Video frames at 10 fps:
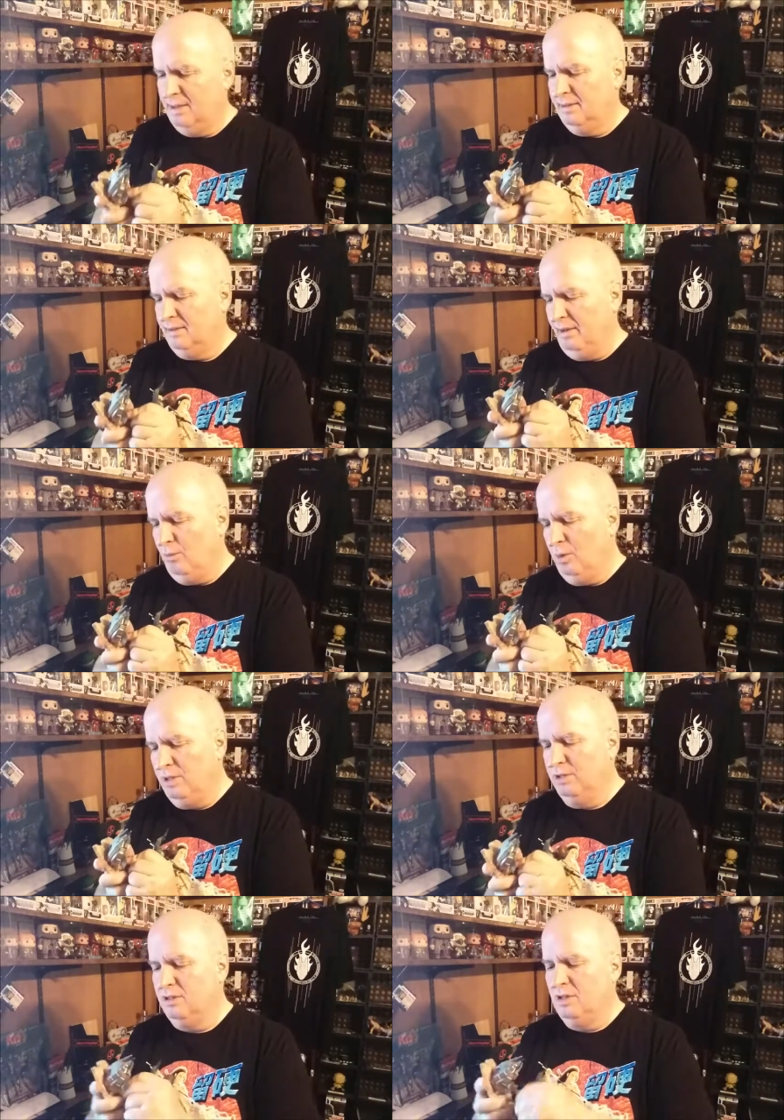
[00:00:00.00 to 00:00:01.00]
So I can
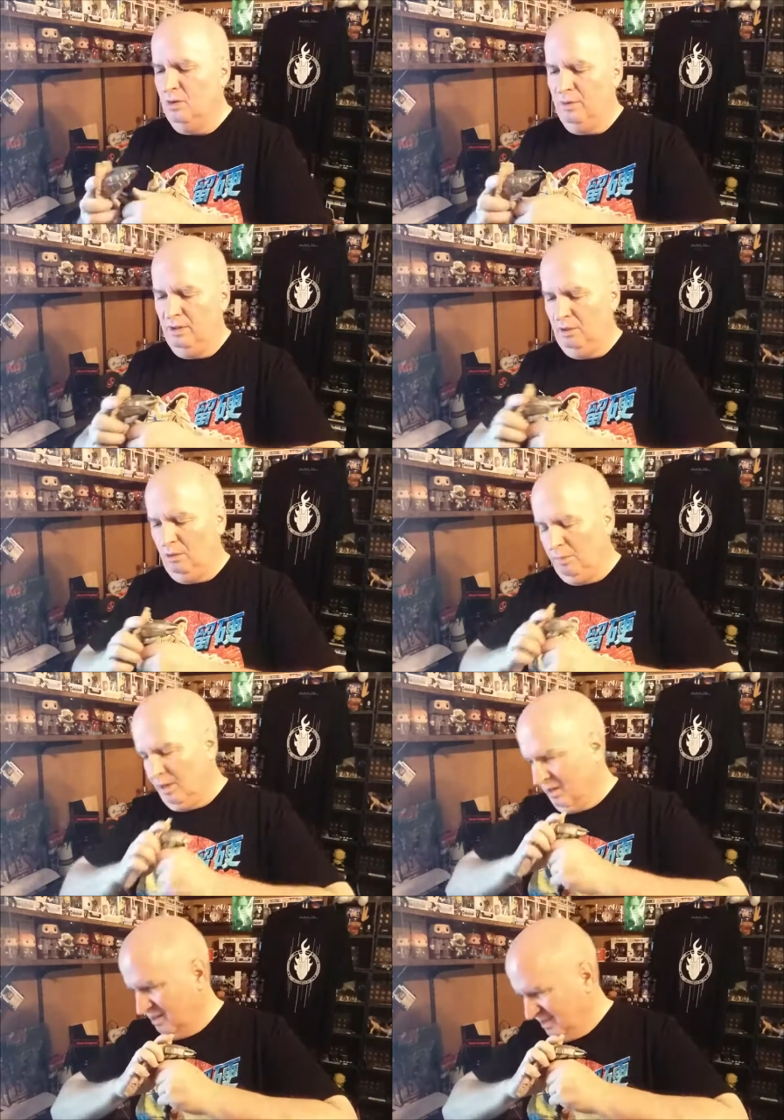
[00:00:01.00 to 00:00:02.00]
wedge his toe in there a little
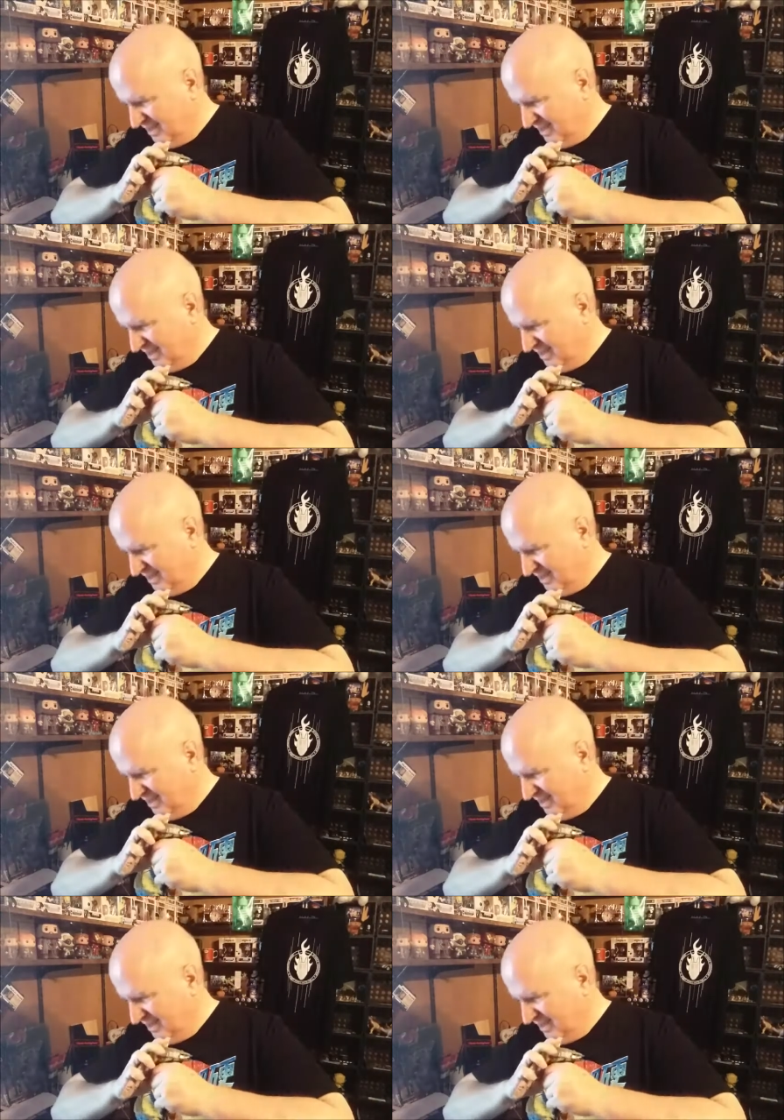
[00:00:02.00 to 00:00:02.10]
better.